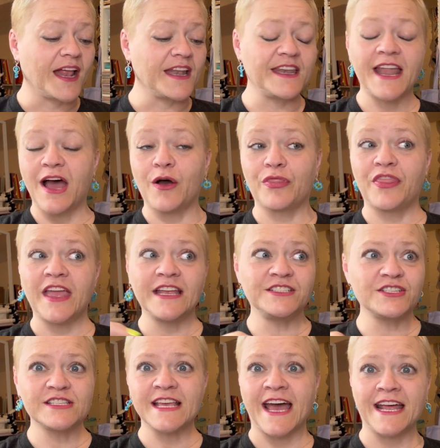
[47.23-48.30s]
Now, they
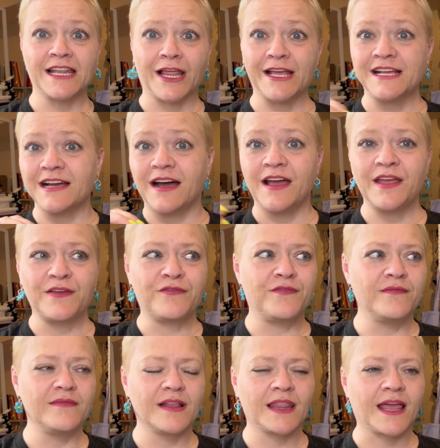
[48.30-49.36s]
just had like
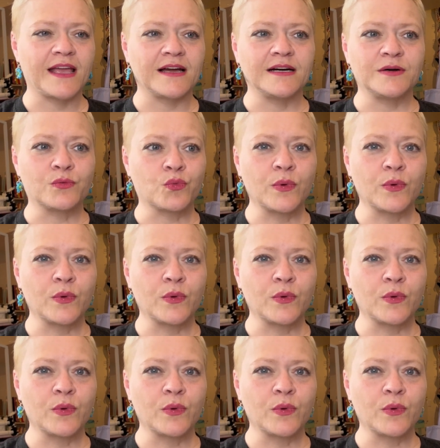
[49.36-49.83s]
a